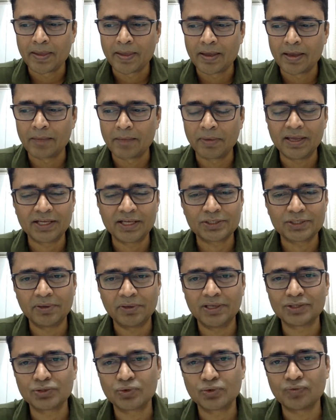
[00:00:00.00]
And my
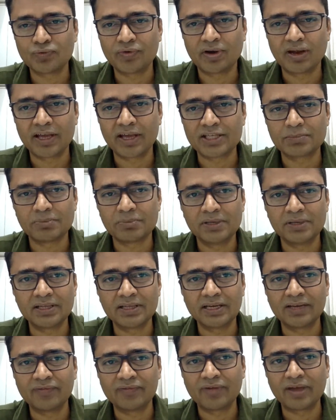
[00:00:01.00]
experience so far has been
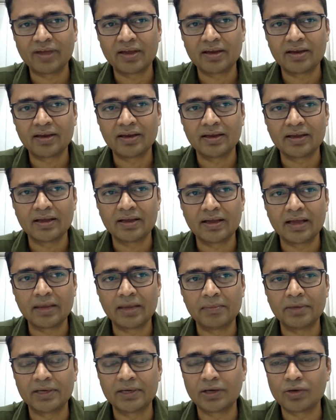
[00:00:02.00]
that if I
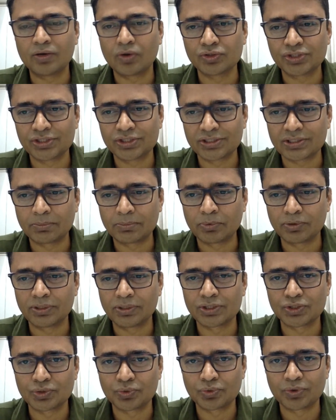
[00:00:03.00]
am a little conscious about
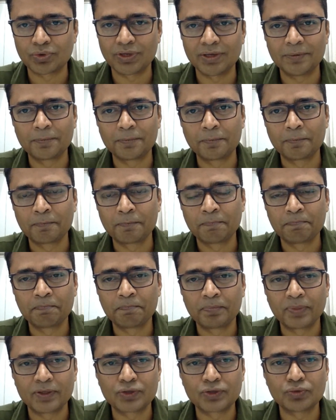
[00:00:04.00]
the story
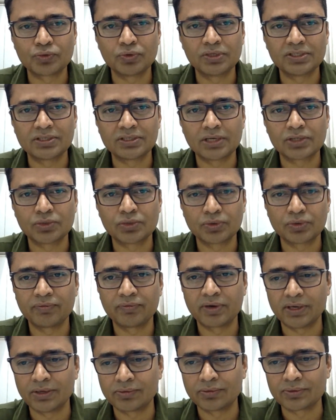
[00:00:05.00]
starts looking
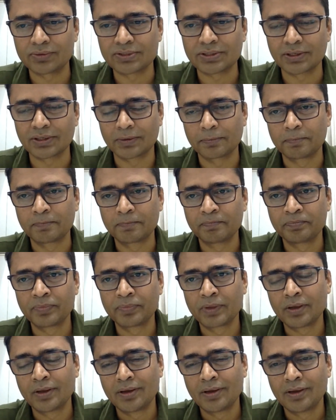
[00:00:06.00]
very interesting.
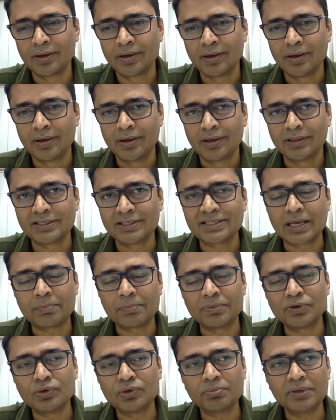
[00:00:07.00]
This
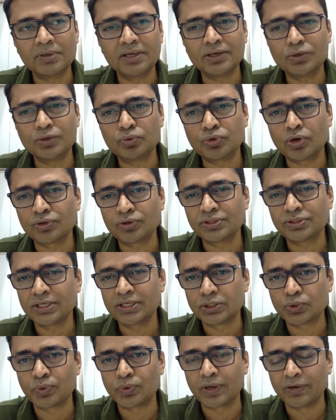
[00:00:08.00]
happened to me in
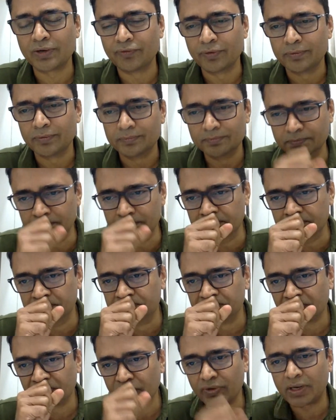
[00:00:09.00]
2012
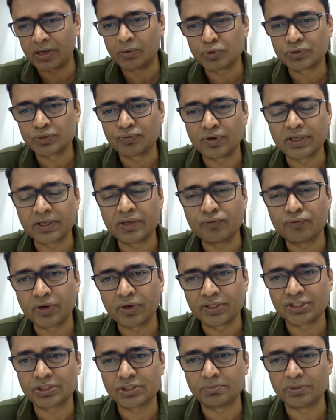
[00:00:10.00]
when I was working for
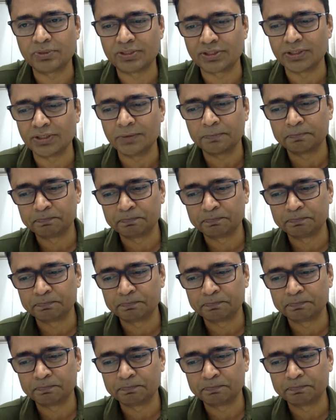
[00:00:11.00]
HSBC.